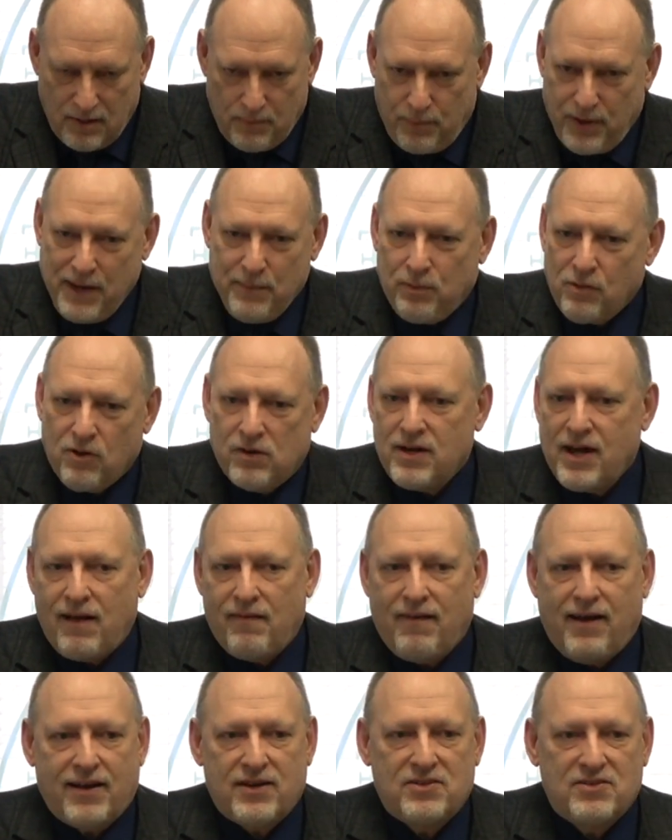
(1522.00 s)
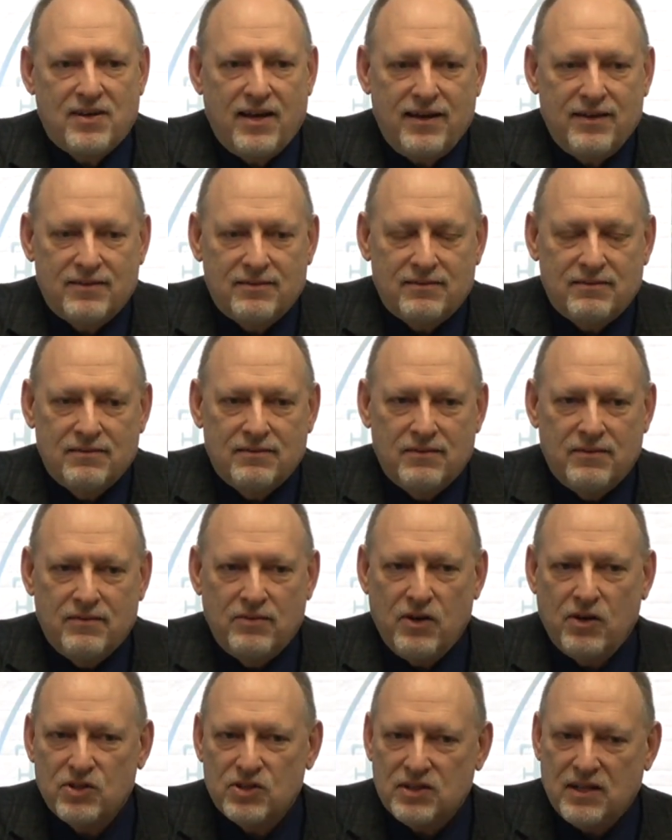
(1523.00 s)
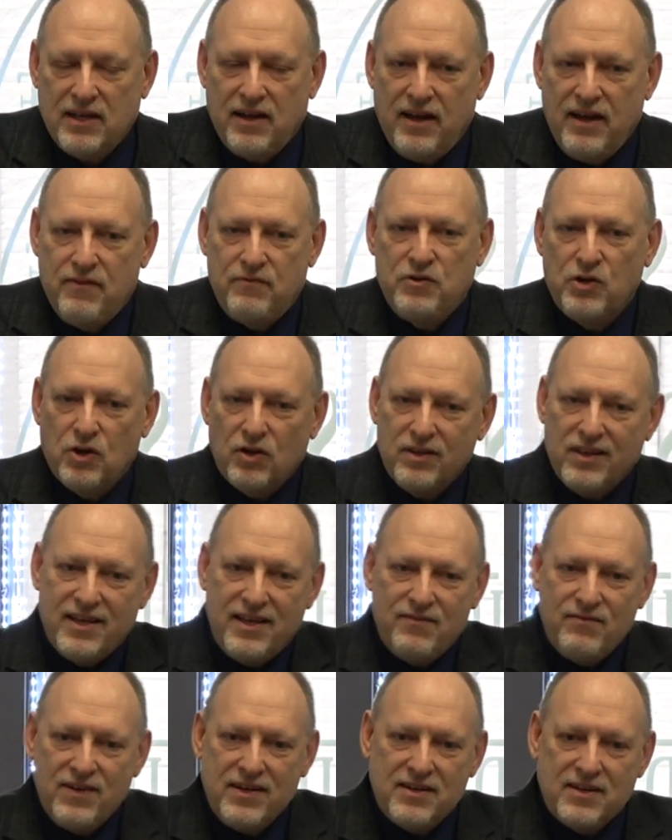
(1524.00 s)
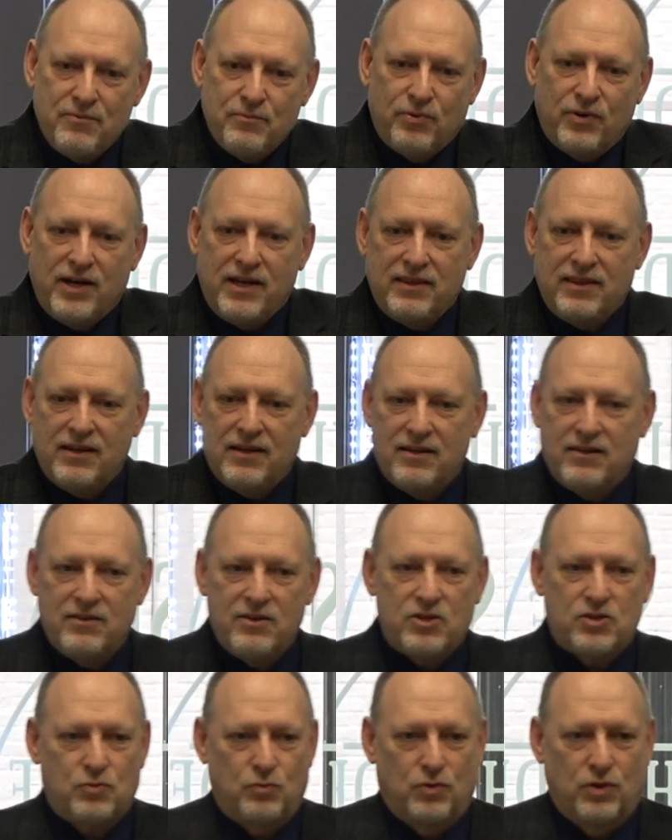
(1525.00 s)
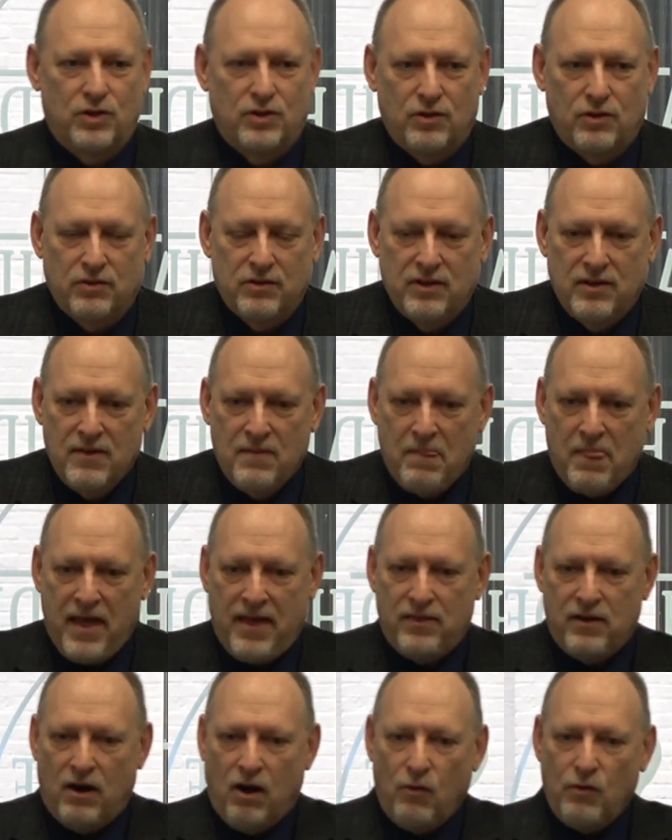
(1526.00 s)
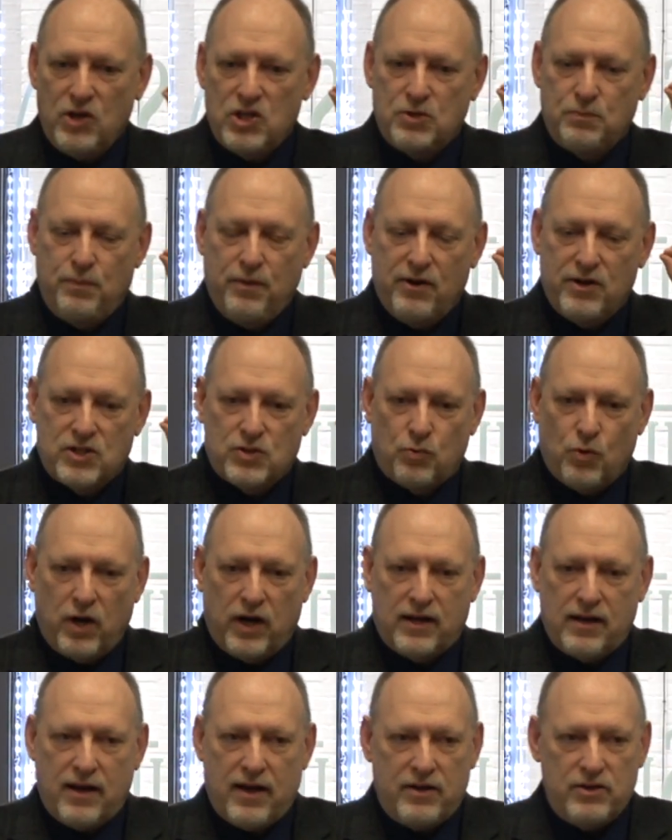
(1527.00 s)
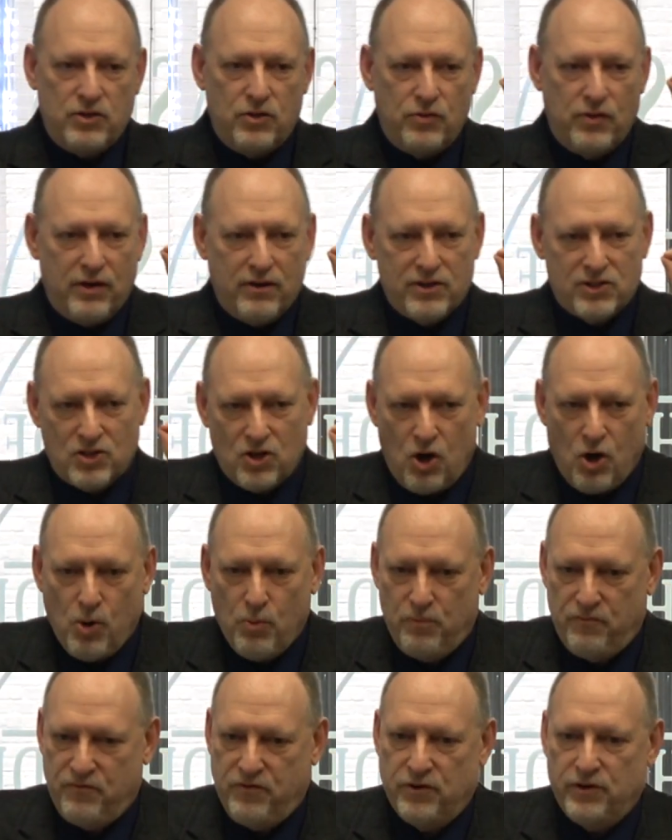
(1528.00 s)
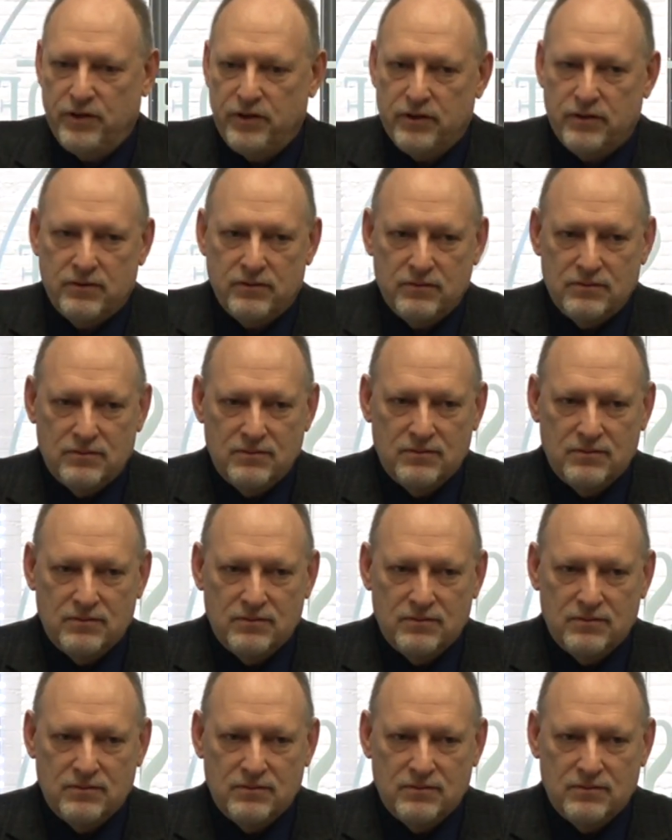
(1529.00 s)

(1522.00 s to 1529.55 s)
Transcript: people are not like Satan. There, if you're living and breathing in this world and the Holy Spirit's working on you, there is hope for you.